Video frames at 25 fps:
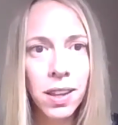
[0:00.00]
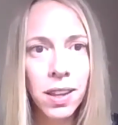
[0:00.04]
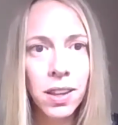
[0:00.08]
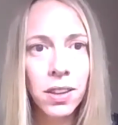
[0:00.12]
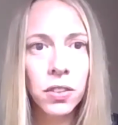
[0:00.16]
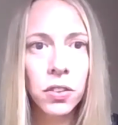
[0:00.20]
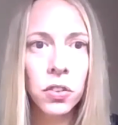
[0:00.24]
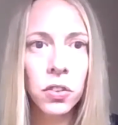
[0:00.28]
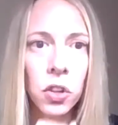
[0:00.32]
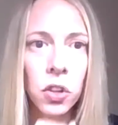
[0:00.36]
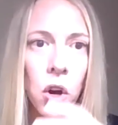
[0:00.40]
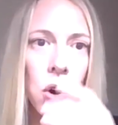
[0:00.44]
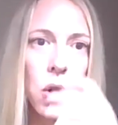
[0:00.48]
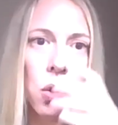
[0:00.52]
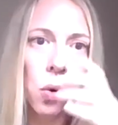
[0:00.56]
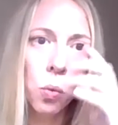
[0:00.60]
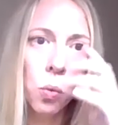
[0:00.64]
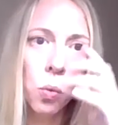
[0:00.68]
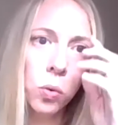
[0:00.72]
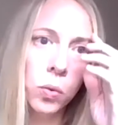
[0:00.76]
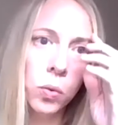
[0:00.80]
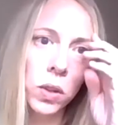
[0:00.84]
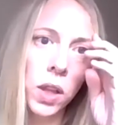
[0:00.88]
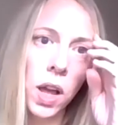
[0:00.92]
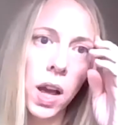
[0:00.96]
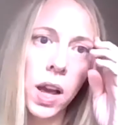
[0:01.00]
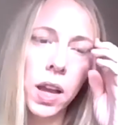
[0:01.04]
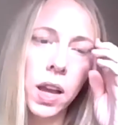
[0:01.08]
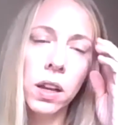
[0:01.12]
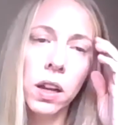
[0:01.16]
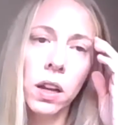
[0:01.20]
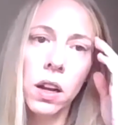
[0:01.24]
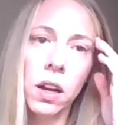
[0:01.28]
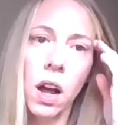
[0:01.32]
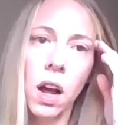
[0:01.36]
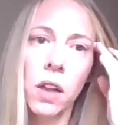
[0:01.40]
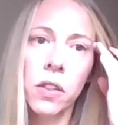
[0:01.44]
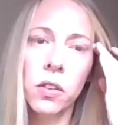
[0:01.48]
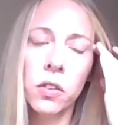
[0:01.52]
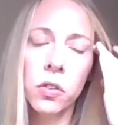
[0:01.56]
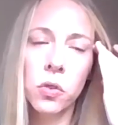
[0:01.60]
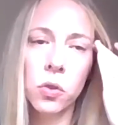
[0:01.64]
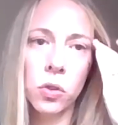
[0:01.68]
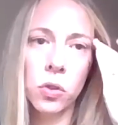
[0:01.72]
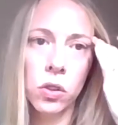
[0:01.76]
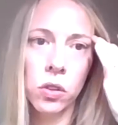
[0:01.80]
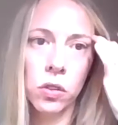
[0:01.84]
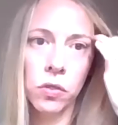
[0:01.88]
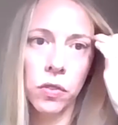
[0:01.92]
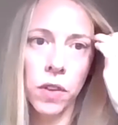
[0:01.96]
So we're relying on other
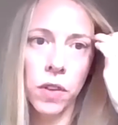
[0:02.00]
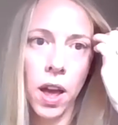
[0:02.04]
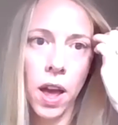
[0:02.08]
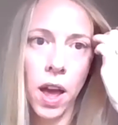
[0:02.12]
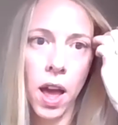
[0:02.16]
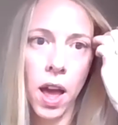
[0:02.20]
sort of